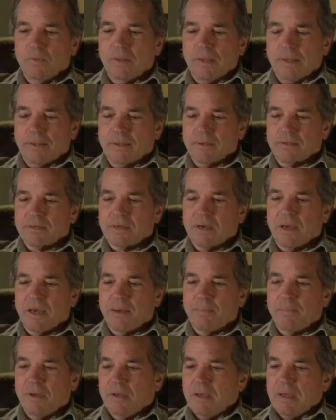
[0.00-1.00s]
At the
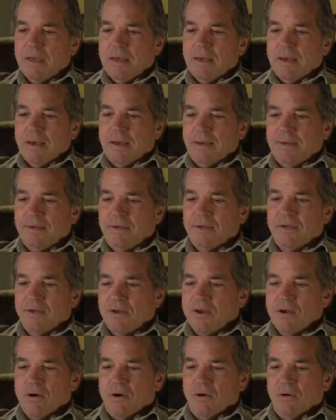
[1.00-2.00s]
time, I
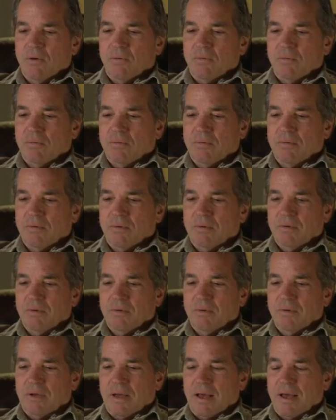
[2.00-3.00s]
didn't know
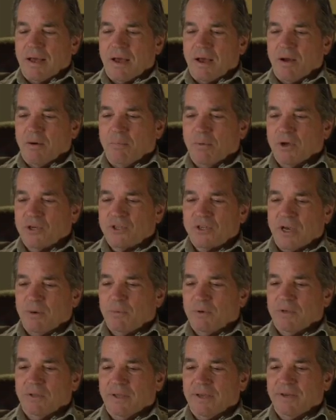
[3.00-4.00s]
how much I
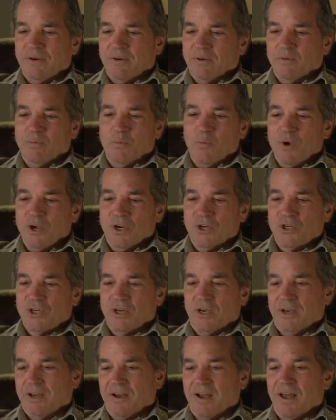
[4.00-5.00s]
would later wish
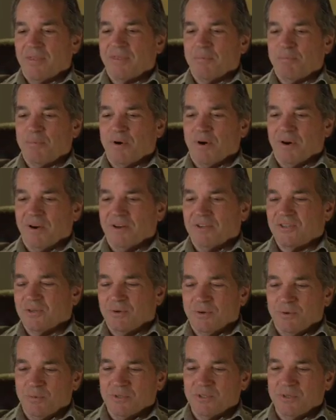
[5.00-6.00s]
I got the part,
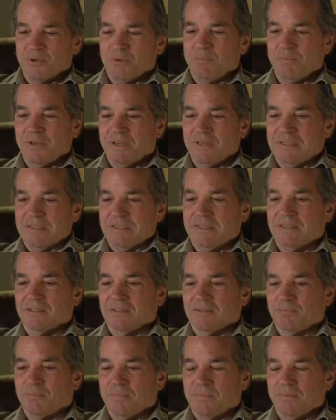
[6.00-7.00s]
so it was no big
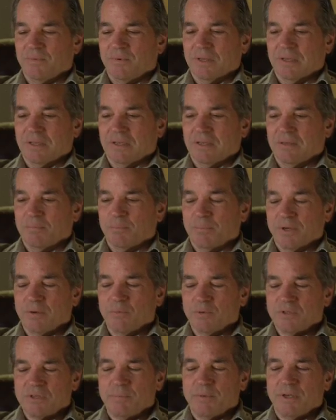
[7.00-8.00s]
deal, really. But
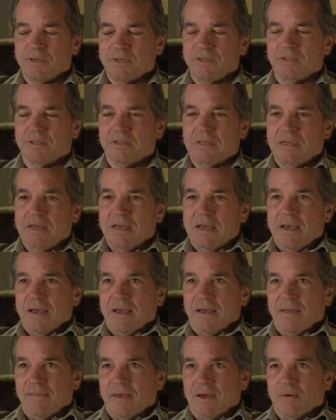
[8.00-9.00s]
it was a big deal.
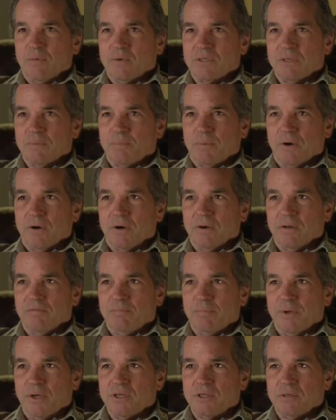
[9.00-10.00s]
And that was the part
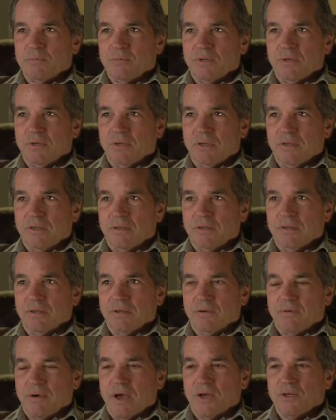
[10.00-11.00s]
of Benjamin in
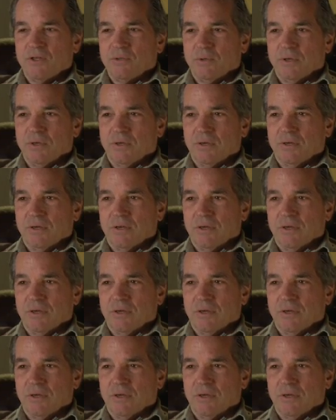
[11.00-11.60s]
The Graduate.